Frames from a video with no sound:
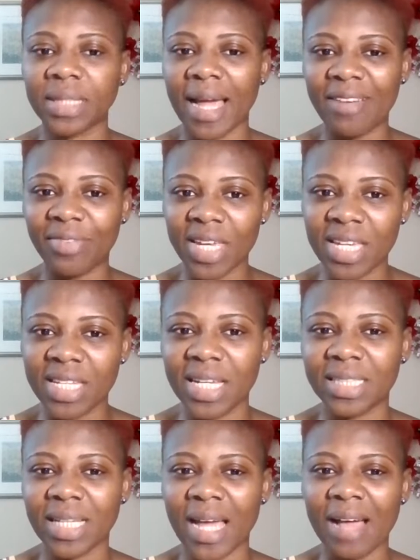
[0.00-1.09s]
I have
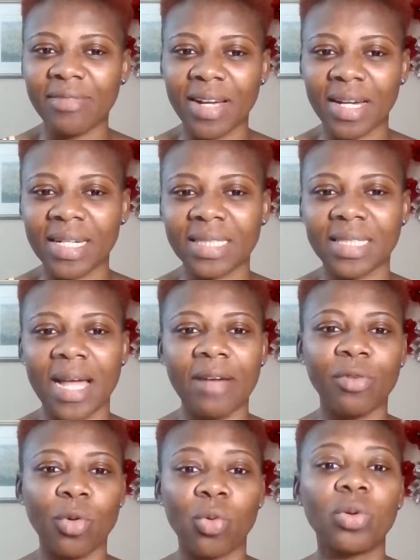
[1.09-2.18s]
Indians, I have Ghanaians, I
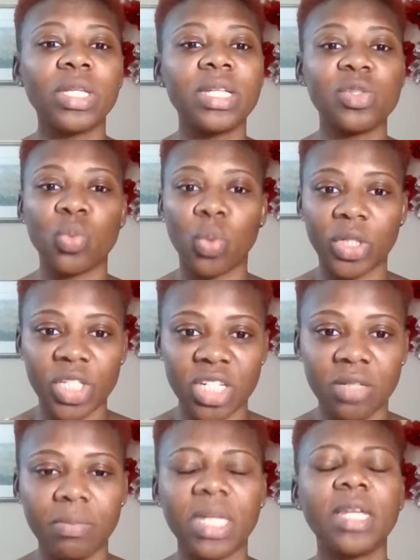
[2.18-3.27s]
have Congolese
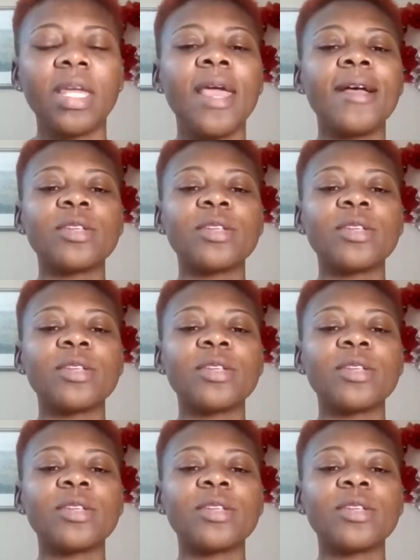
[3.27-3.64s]
watching me.